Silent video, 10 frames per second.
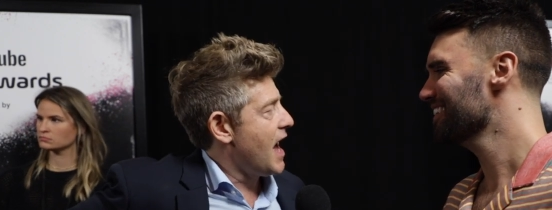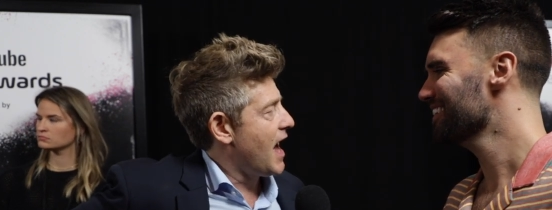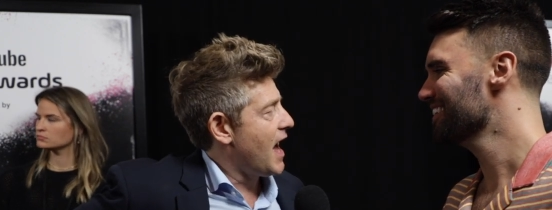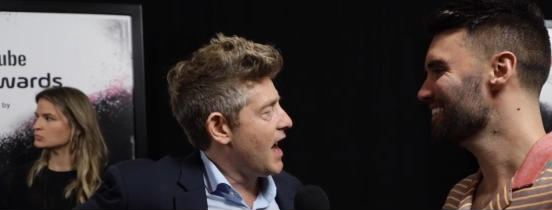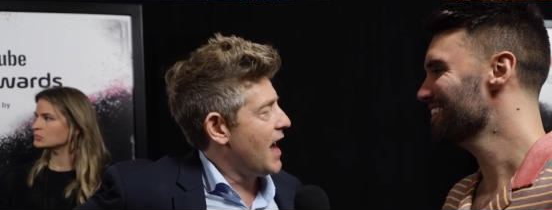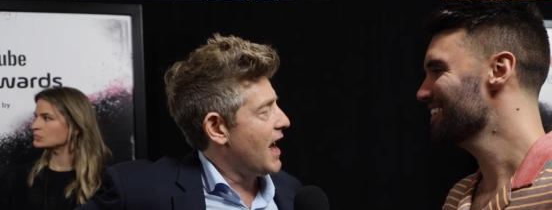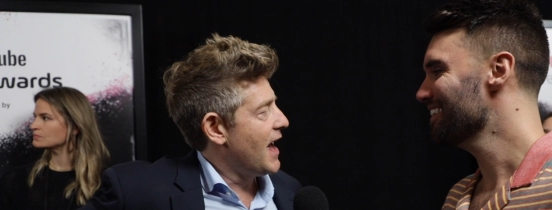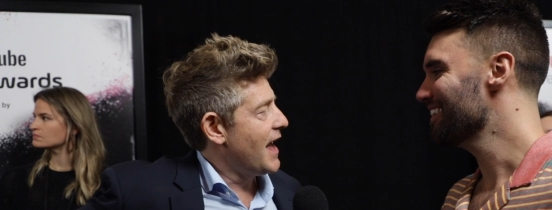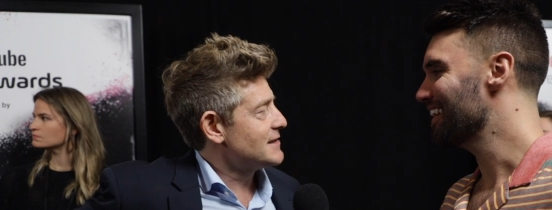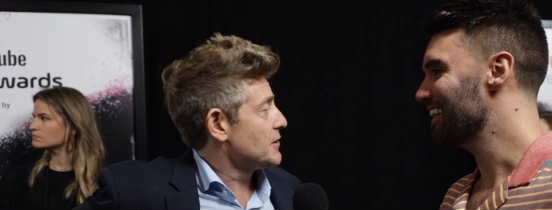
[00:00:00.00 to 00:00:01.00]
Speaker 1: uh,
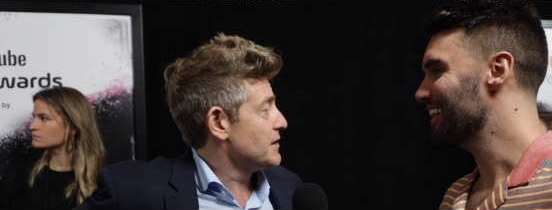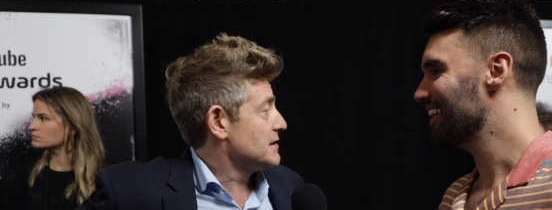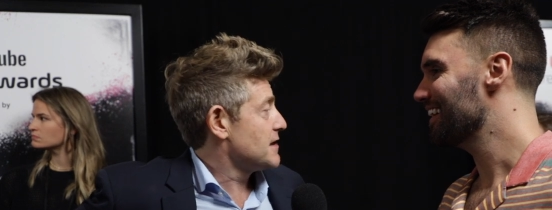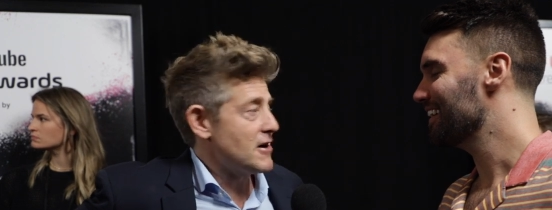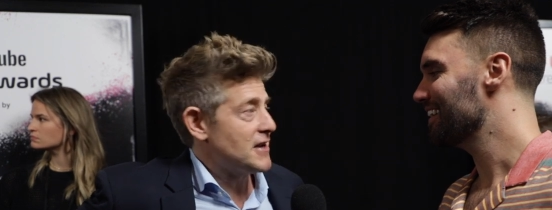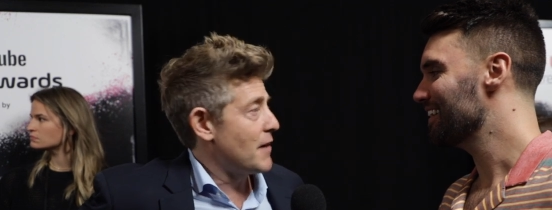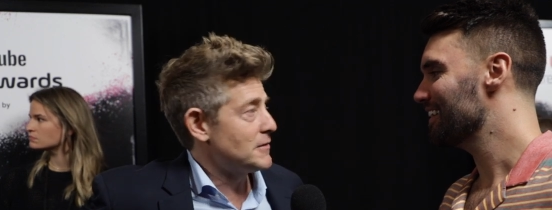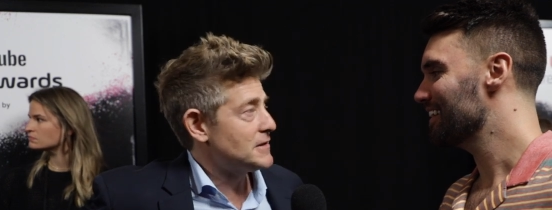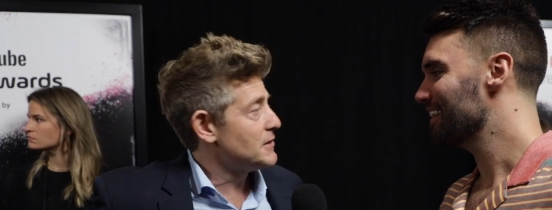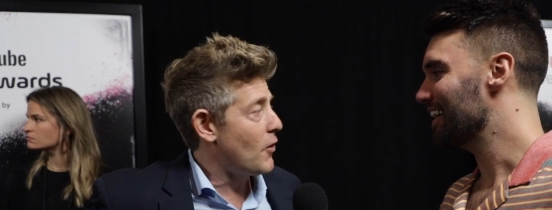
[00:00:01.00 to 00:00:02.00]
and so the entire time I
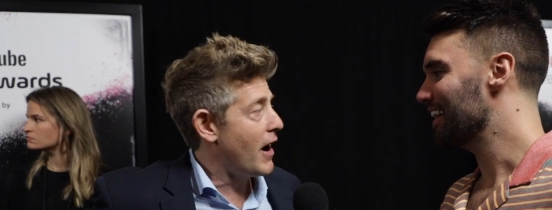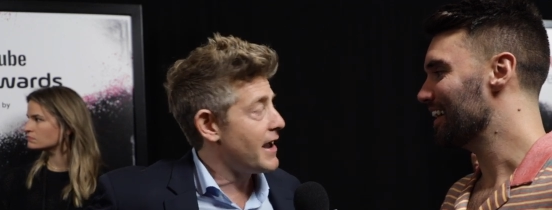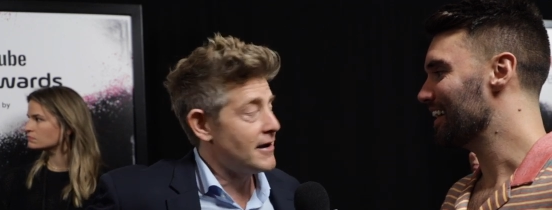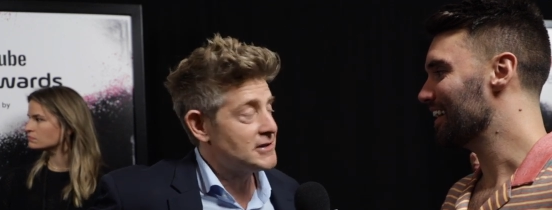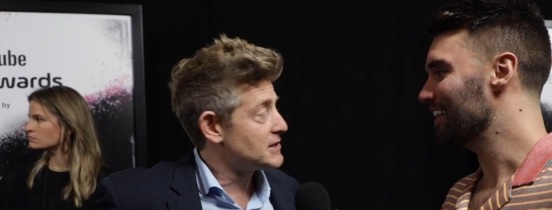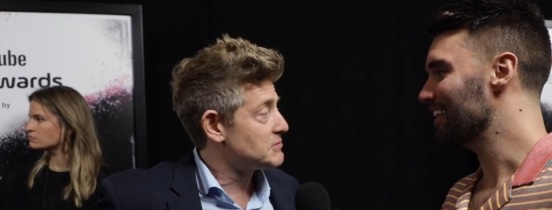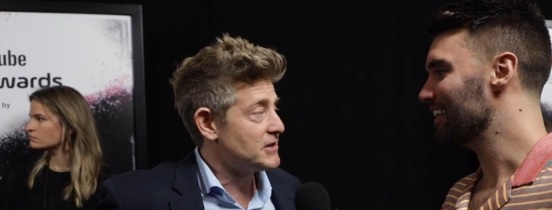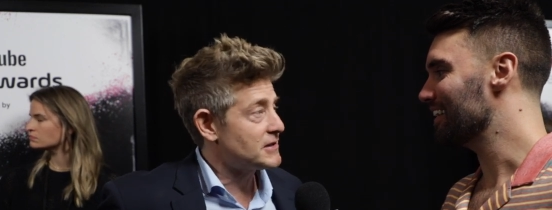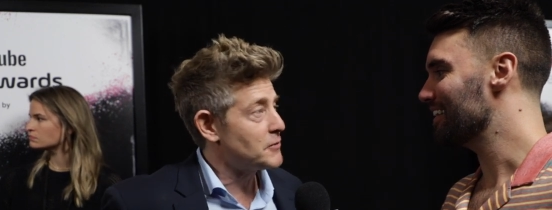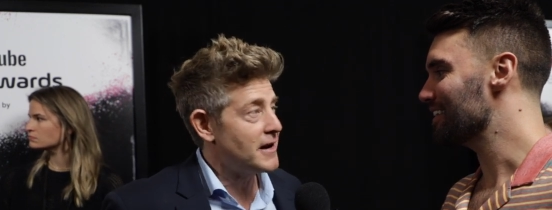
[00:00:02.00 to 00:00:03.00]
was in Hawaii, I was just
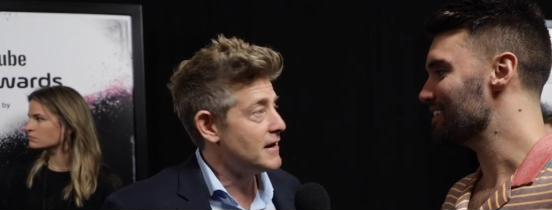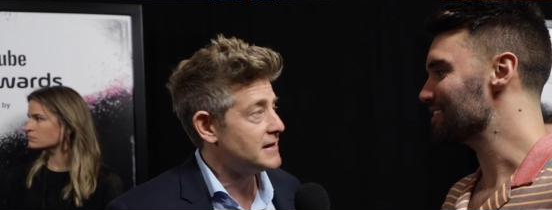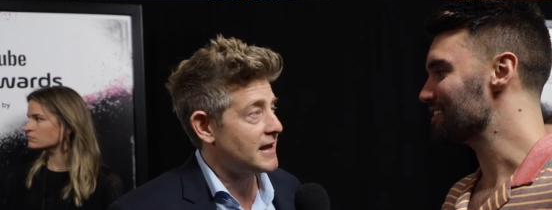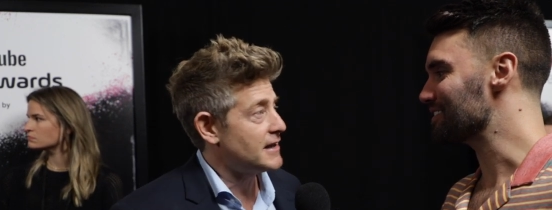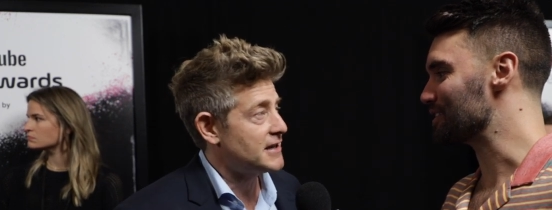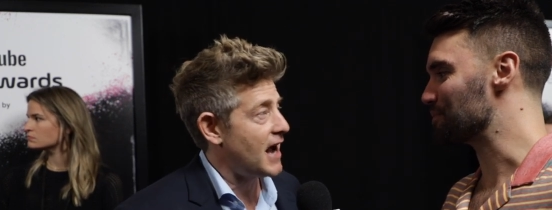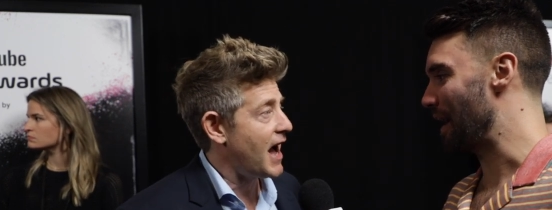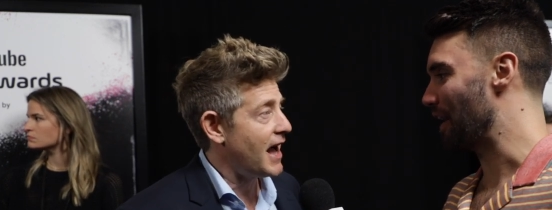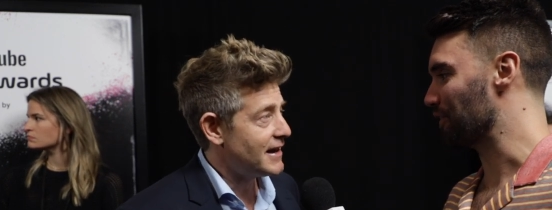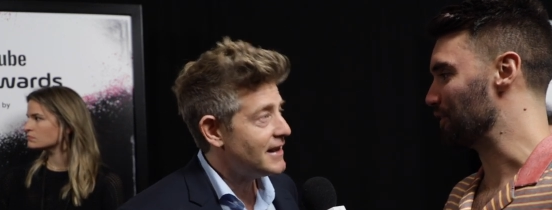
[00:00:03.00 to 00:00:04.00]
just waiting to get
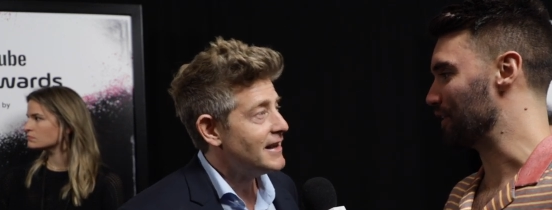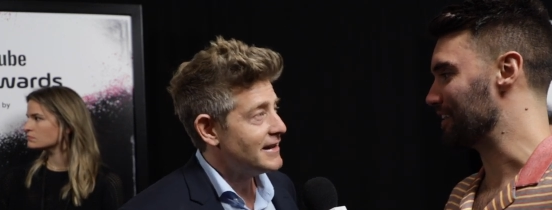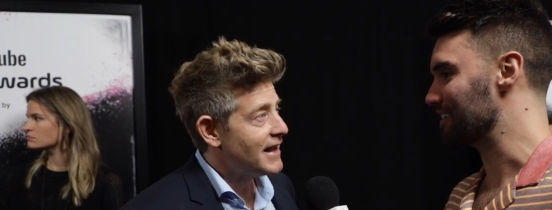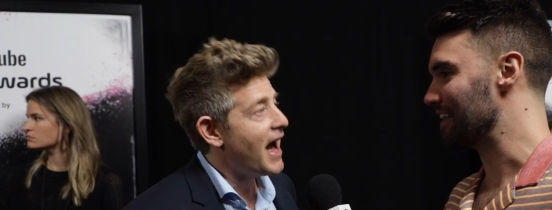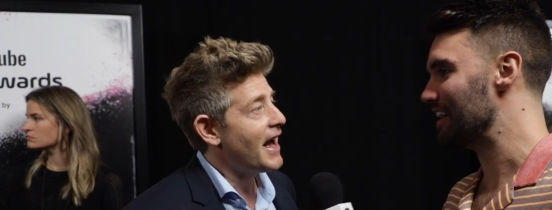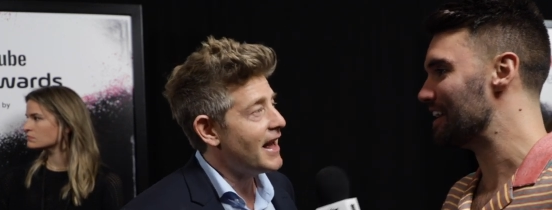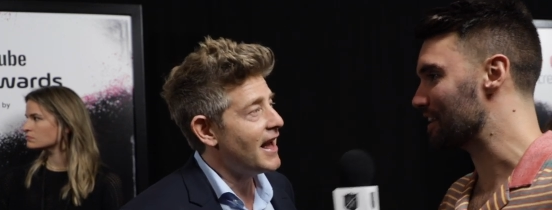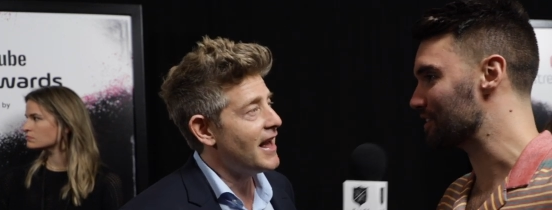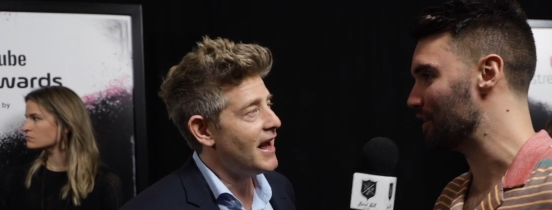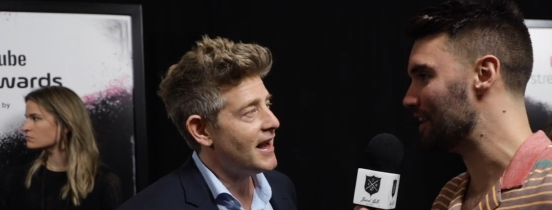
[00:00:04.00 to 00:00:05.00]
shot.
Speaker 2: Yeah,
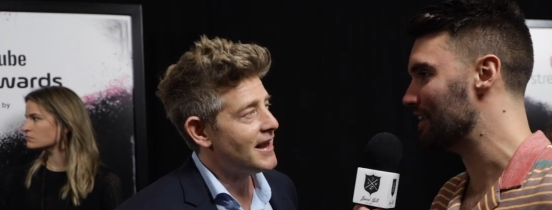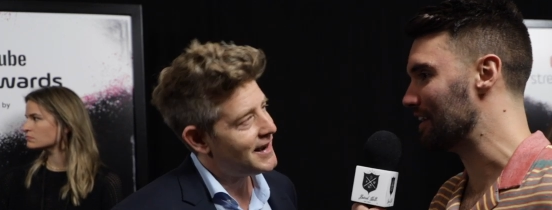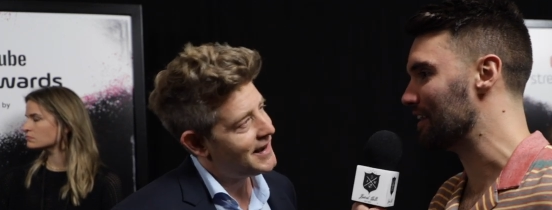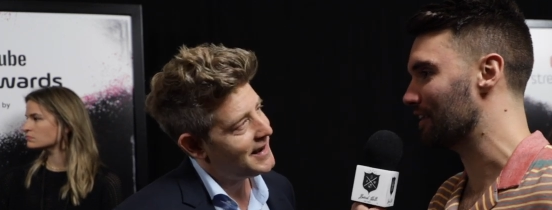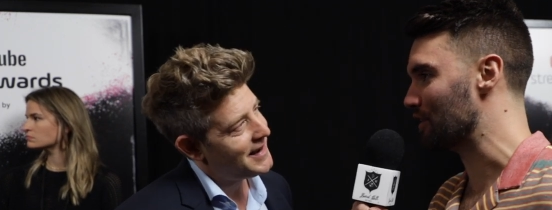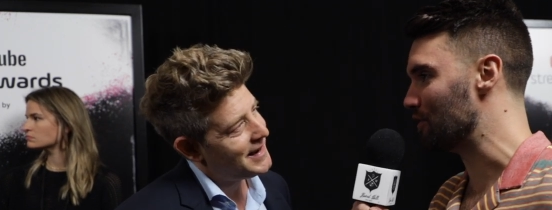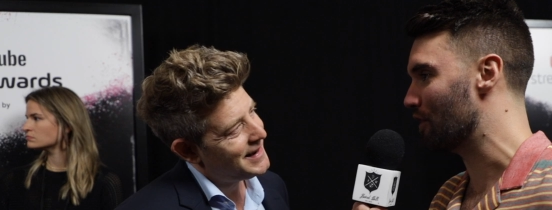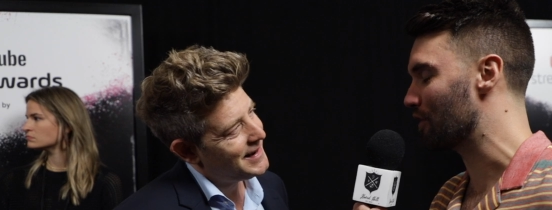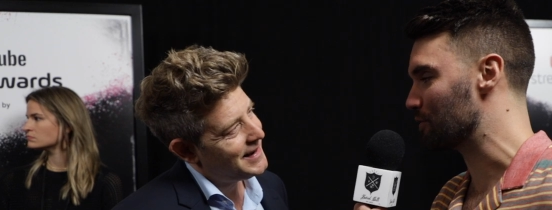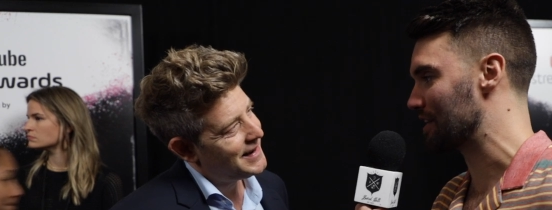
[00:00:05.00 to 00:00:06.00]
yeah. So he he let you
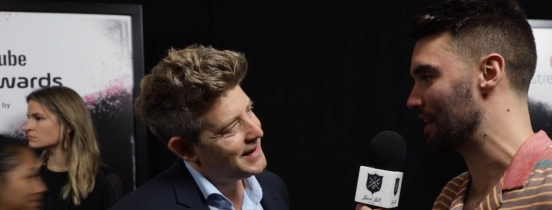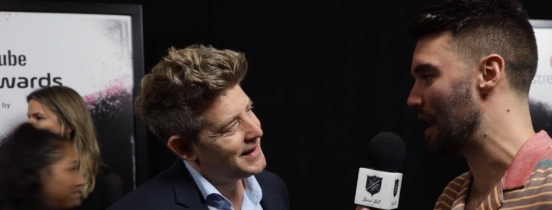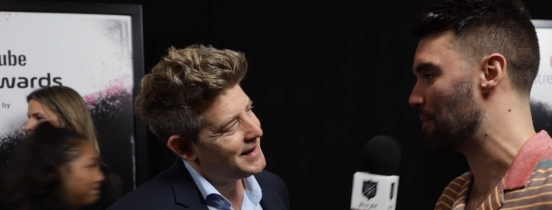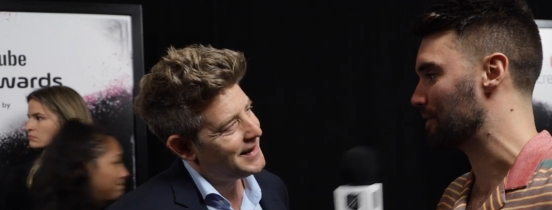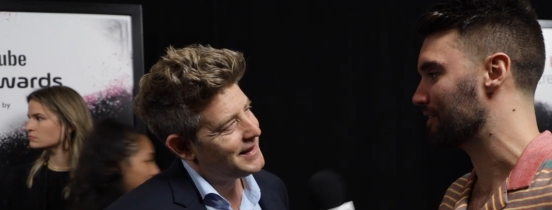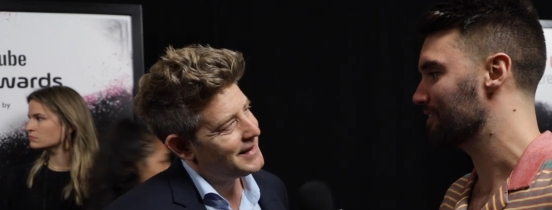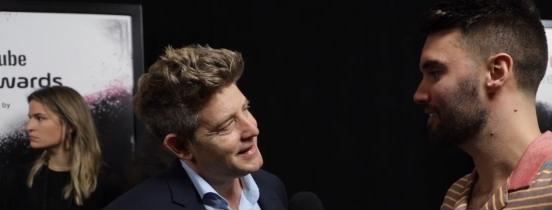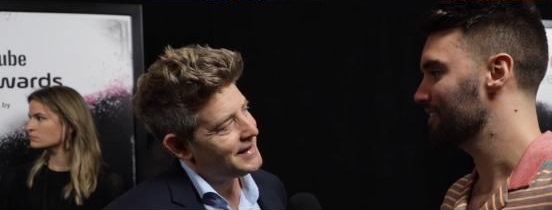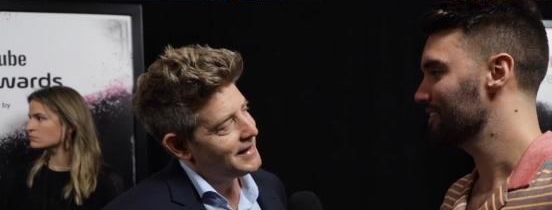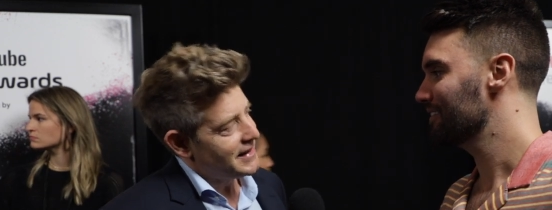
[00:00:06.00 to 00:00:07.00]
know it was going to happen.
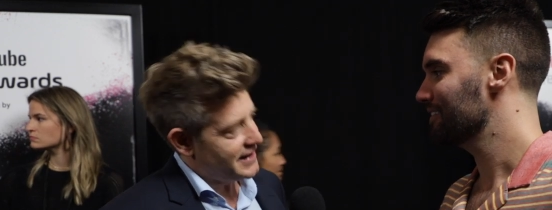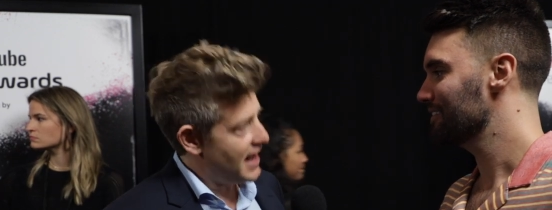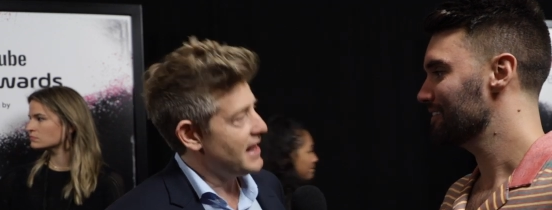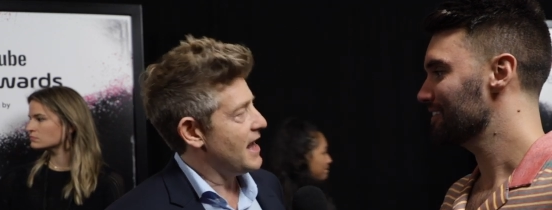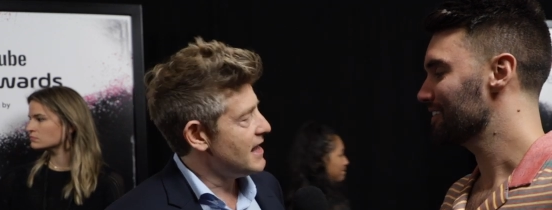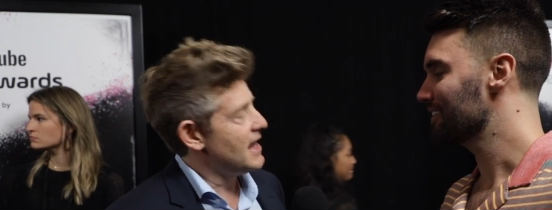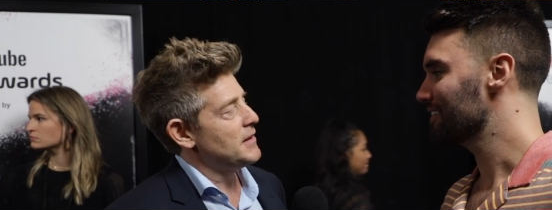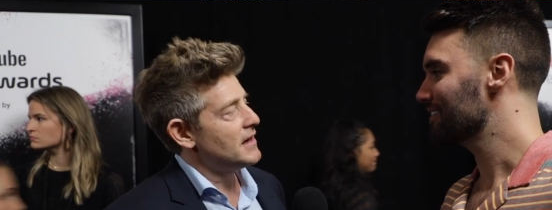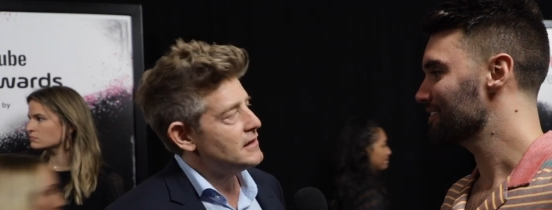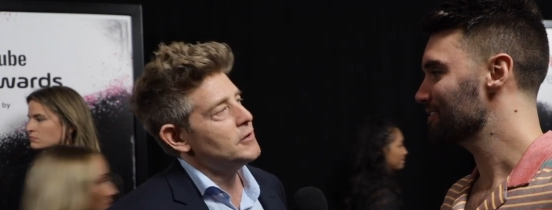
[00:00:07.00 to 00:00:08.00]
Speaker 1: Yeah, yeah, yeah. I
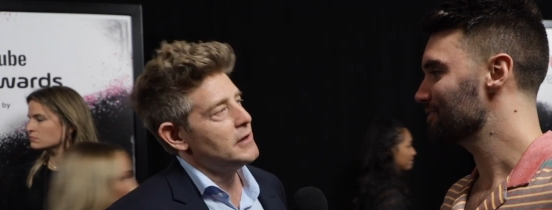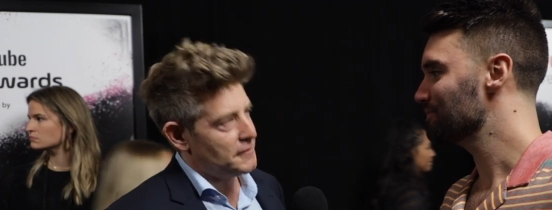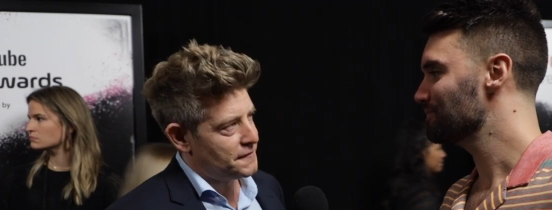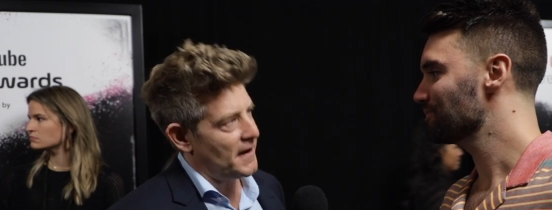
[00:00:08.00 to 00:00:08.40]
mean, I knew he would